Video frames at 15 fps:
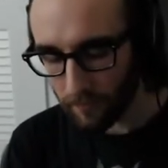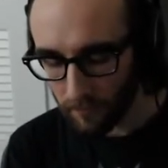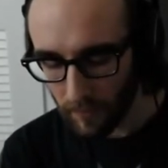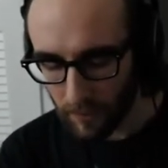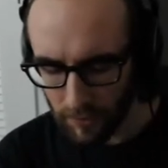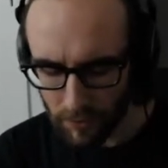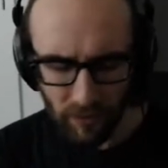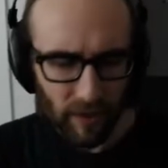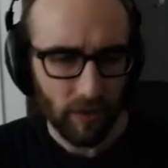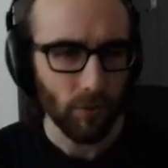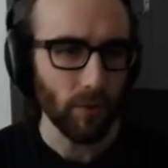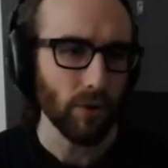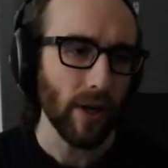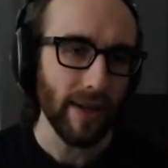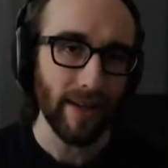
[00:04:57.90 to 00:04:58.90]
So next,
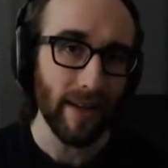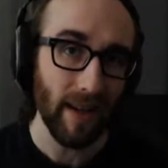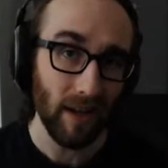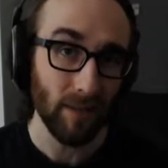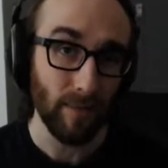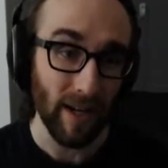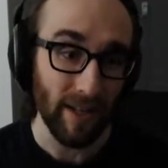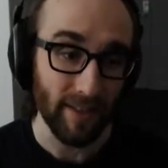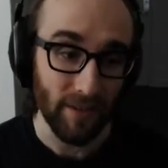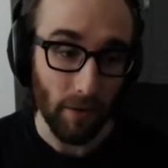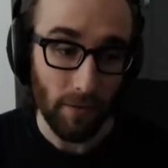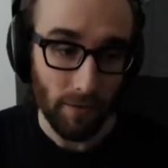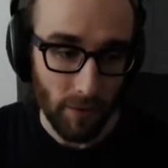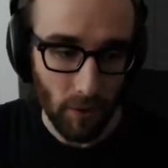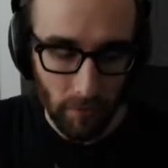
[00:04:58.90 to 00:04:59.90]
we're trying to get x by
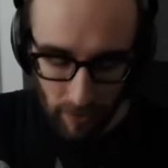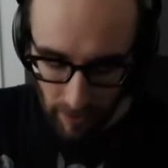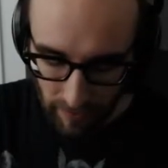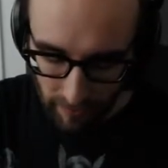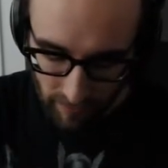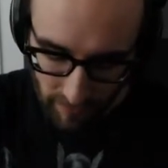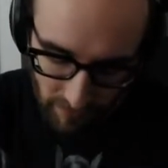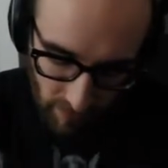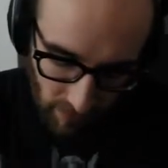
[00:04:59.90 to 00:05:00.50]
itself, solve for x.